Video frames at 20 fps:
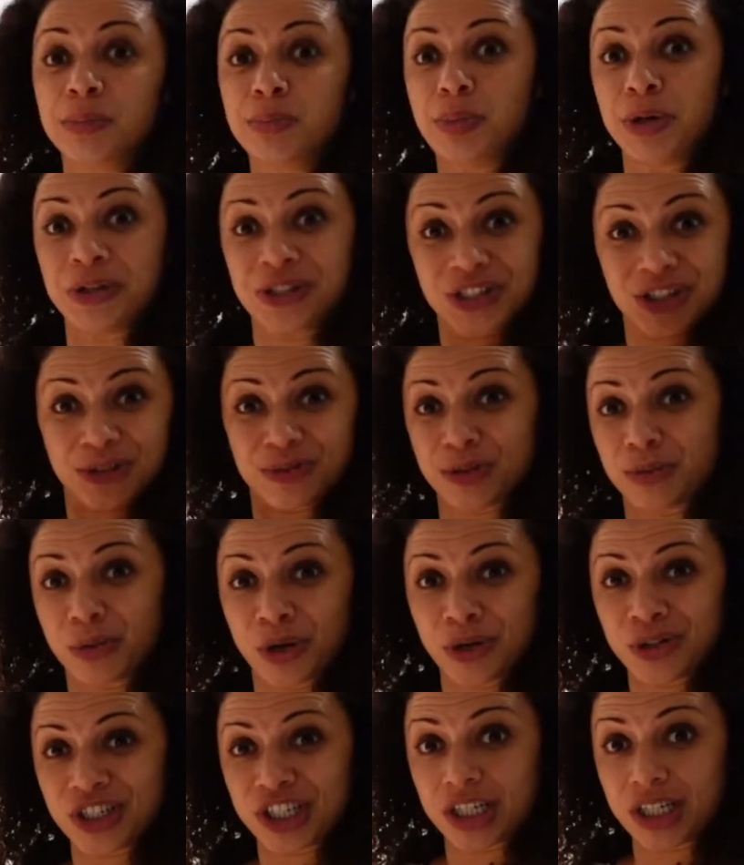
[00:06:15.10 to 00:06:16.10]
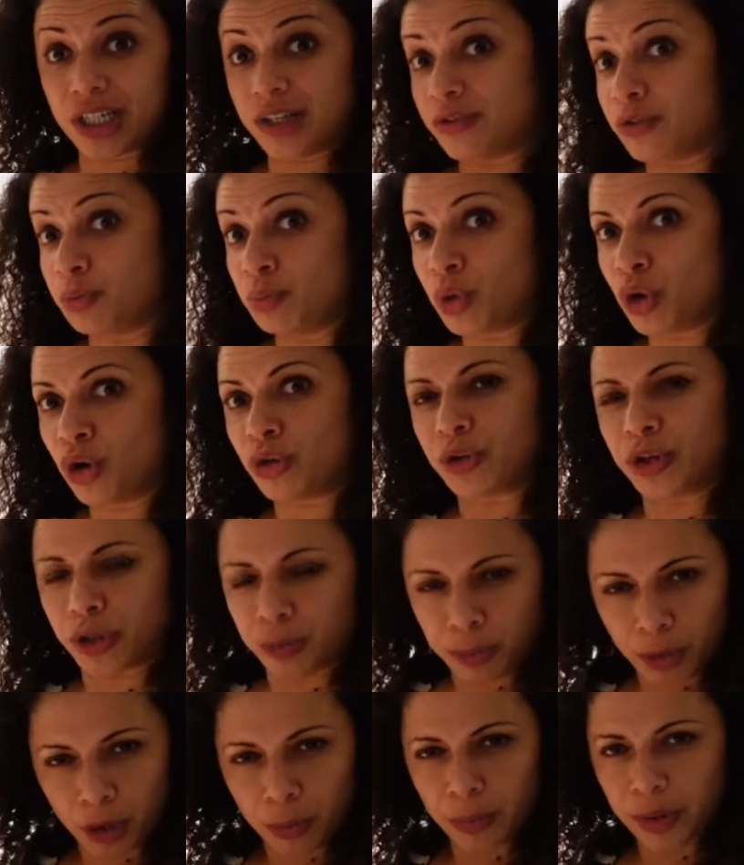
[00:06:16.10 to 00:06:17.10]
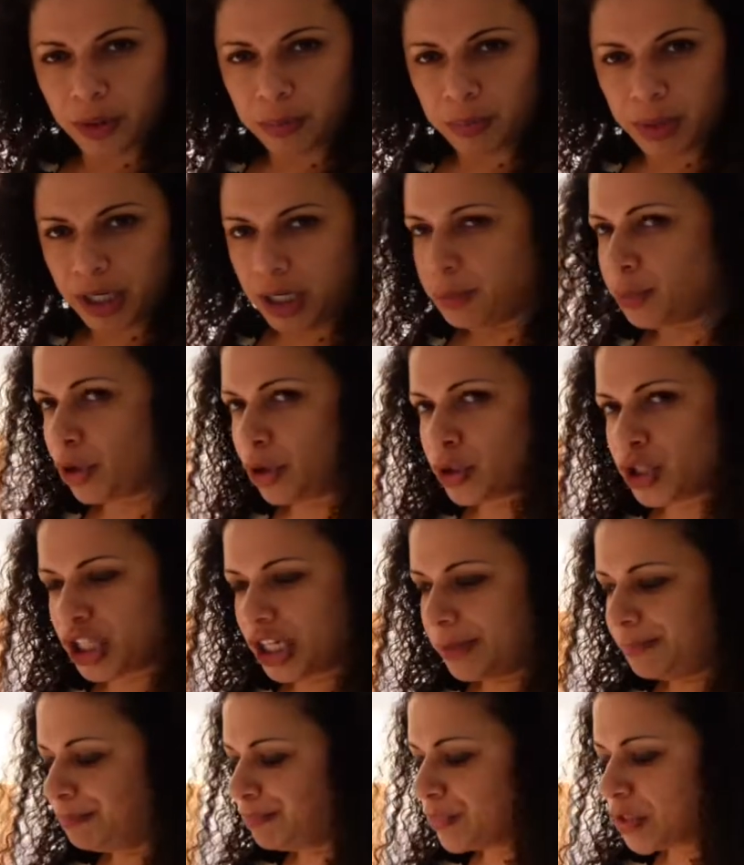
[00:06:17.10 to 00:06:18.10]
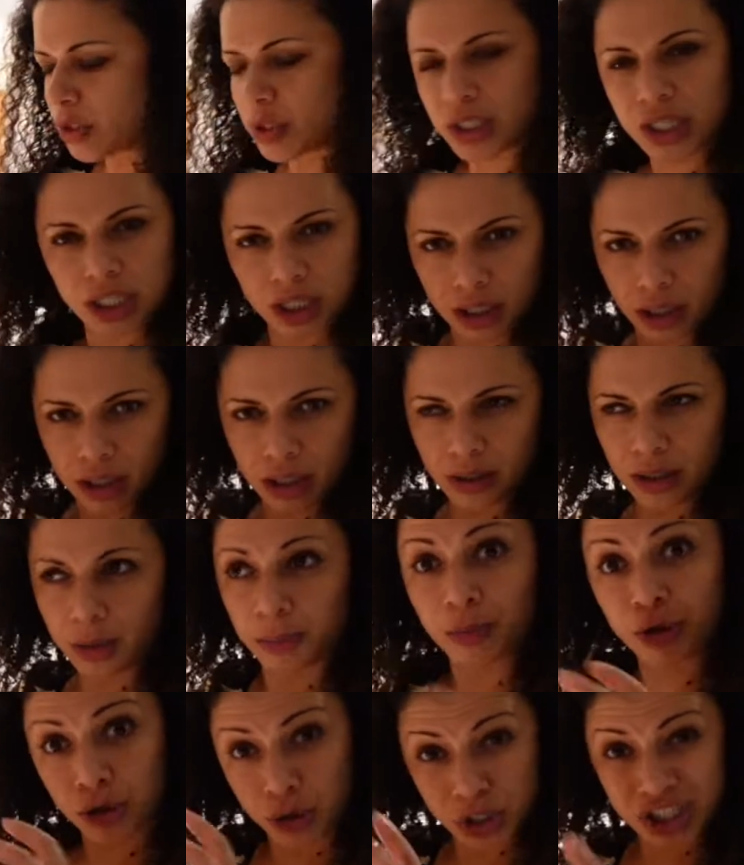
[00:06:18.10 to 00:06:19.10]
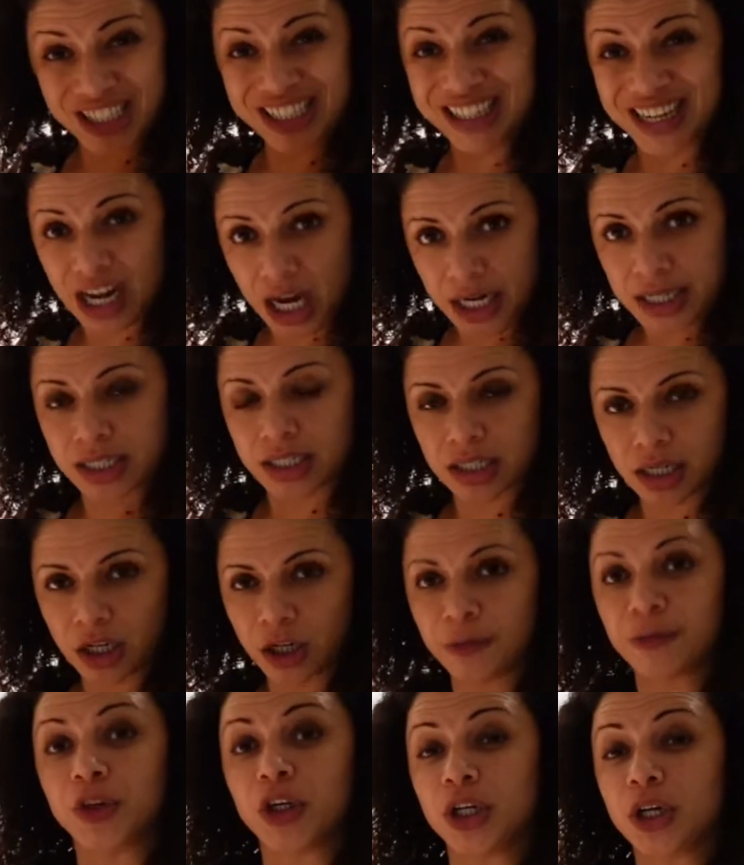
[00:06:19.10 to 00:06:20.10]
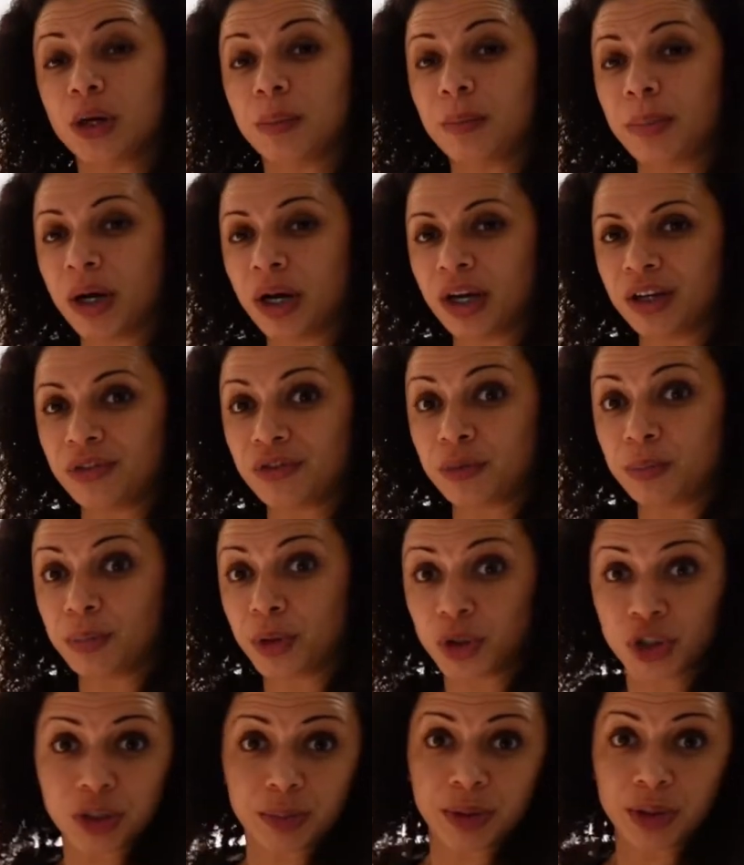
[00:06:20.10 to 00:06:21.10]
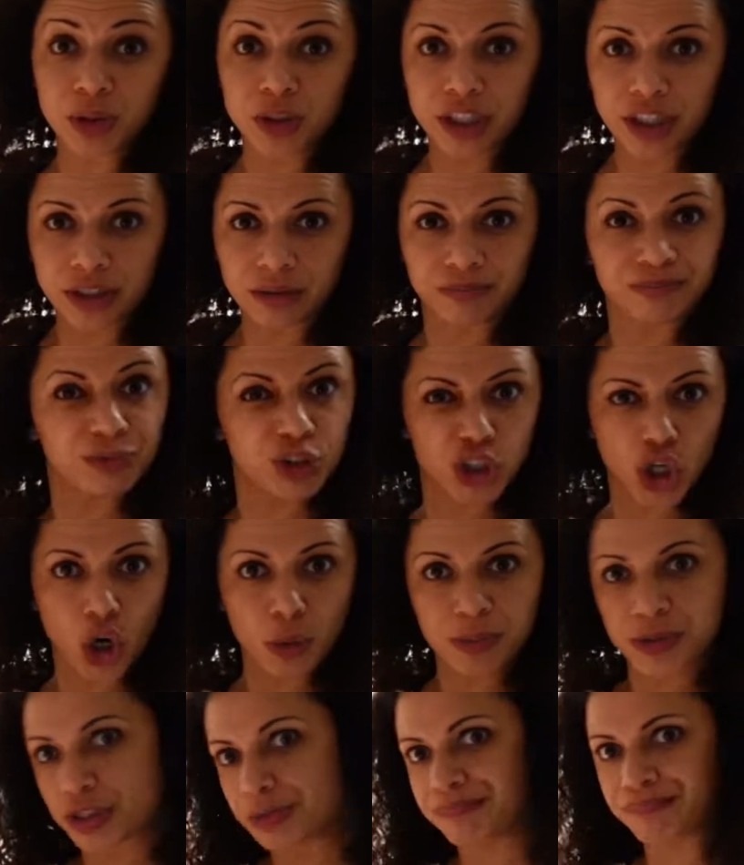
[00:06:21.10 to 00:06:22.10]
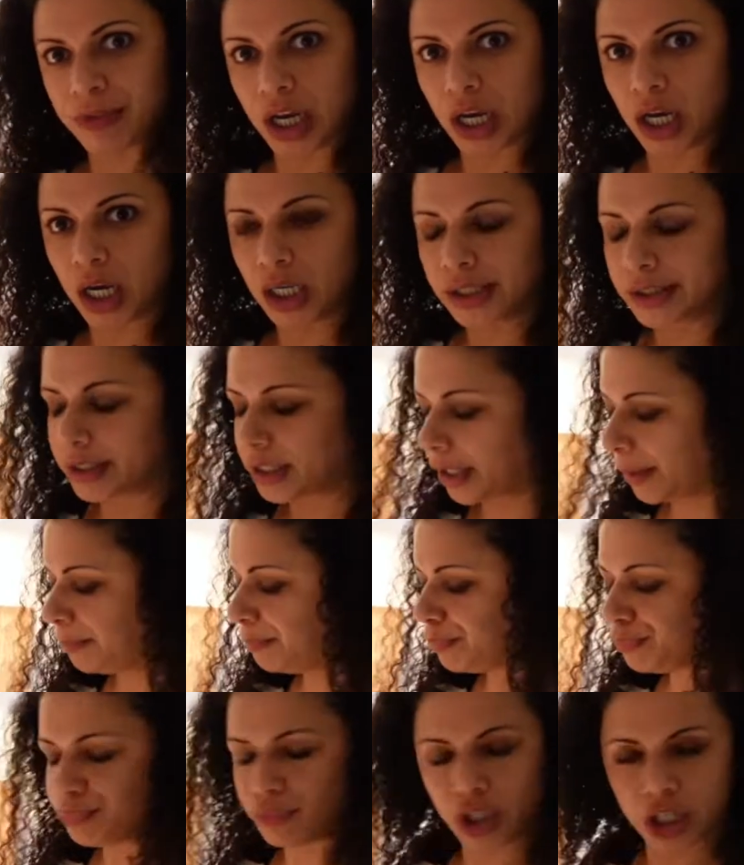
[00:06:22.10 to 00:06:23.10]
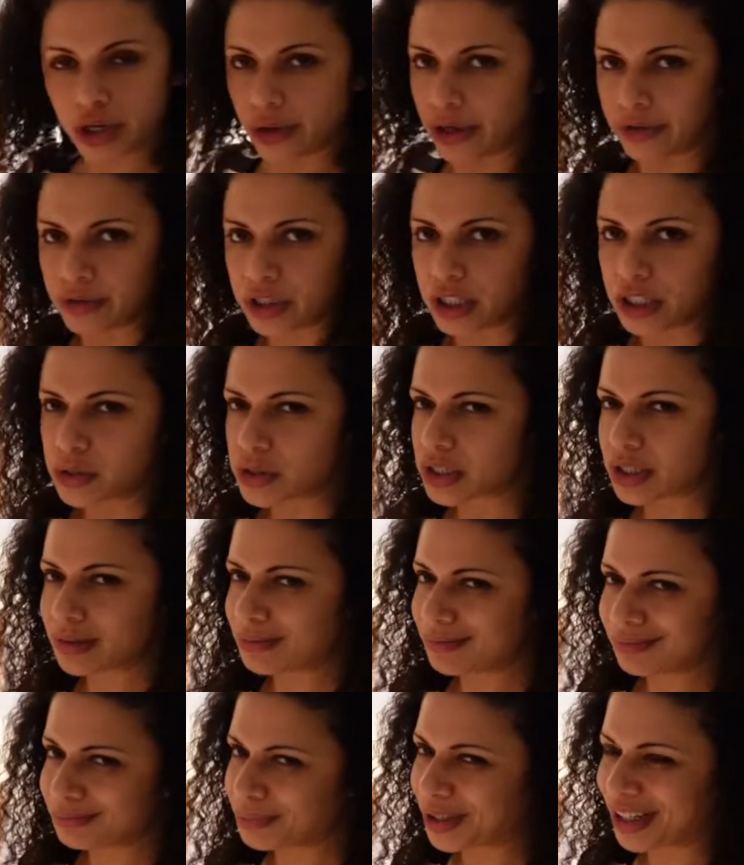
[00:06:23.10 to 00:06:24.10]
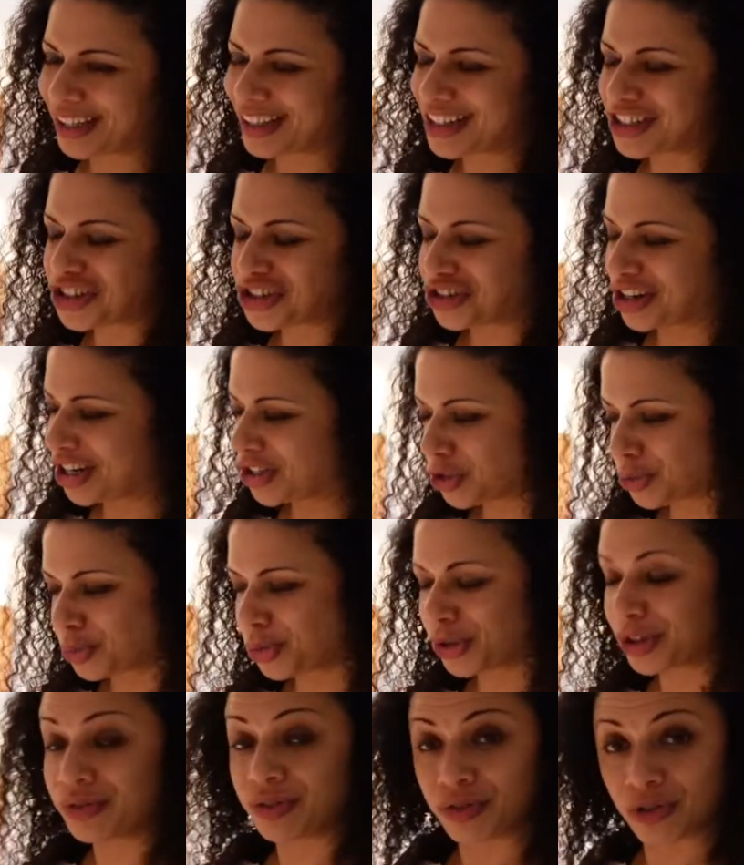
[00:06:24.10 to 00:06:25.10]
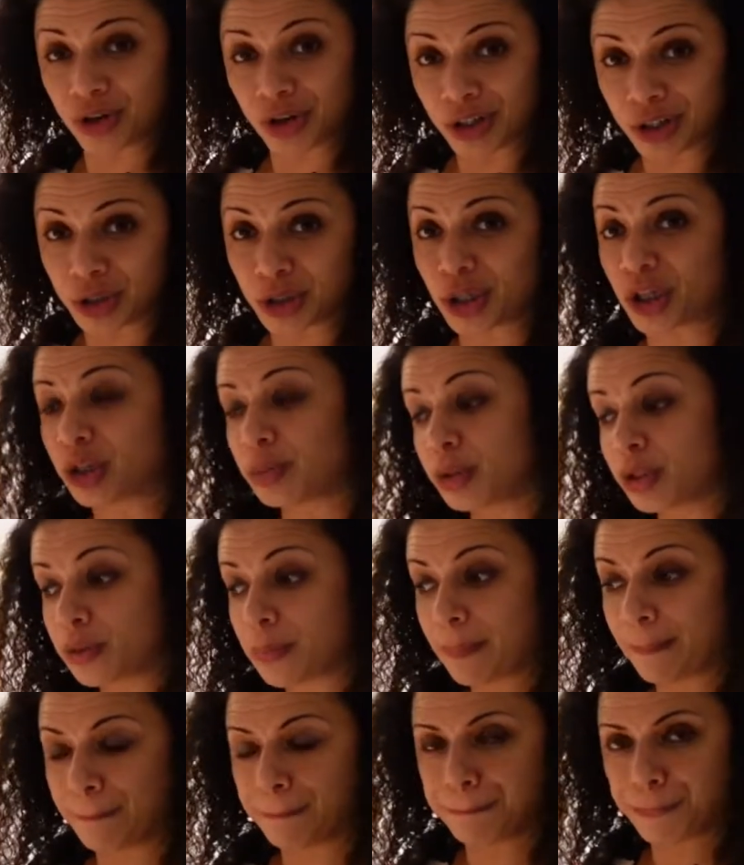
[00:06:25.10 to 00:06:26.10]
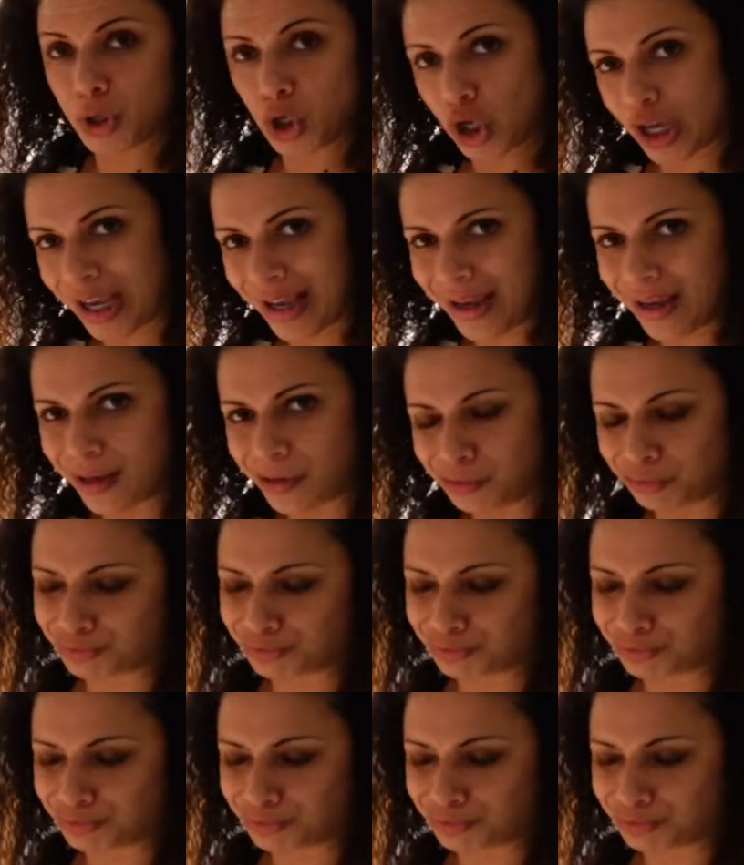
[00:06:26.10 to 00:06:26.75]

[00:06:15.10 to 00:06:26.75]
boost up the protein even more, I'm going to pop in pea protein. So it's like a protein isolate that you can buy from bodybuilding shops, that kind of thing. You don't have to use it by any stretch, but if you've got it in the cupboard, bung it in.